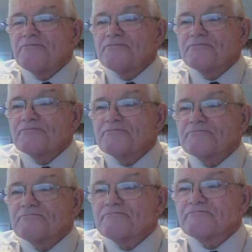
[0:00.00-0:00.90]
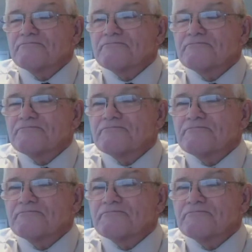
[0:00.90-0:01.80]

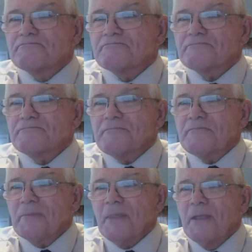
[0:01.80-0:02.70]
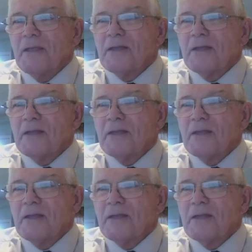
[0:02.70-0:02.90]
[no speech]